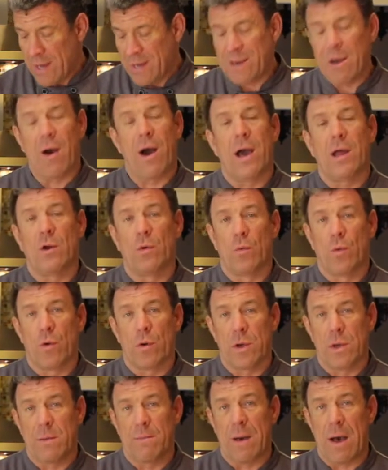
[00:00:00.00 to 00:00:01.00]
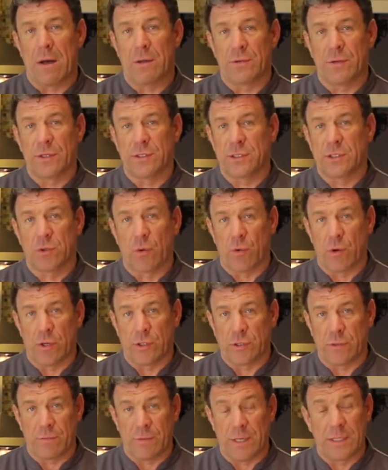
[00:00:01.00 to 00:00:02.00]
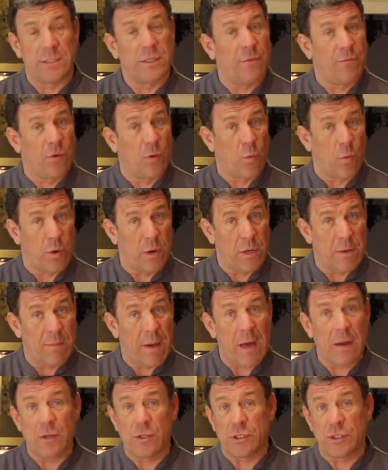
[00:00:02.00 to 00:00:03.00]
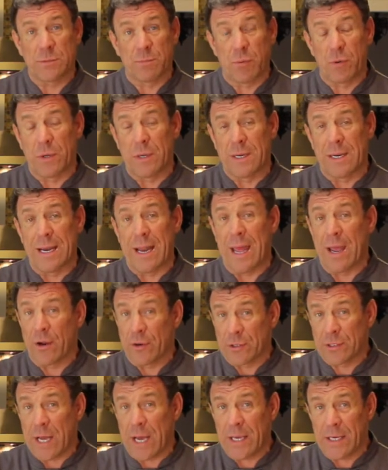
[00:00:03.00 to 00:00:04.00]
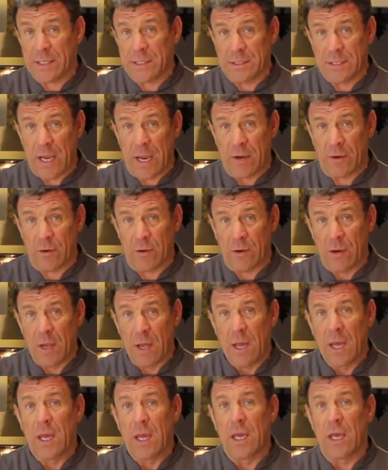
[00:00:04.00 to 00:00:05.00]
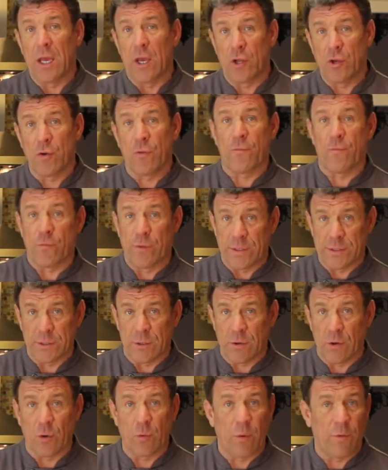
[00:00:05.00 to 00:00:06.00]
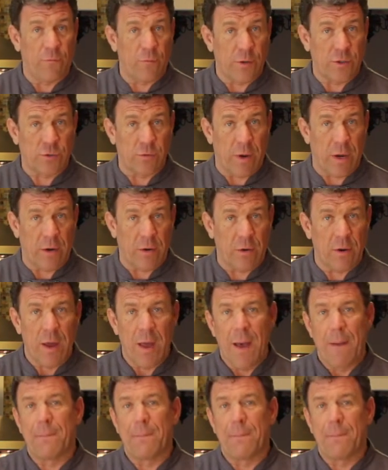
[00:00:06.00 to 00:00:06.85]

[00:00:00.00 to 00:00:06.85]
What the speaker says: Now I don't worry about the storage of this. If you're worried about it, just put it in an airtight container in your freezer or refrigerator.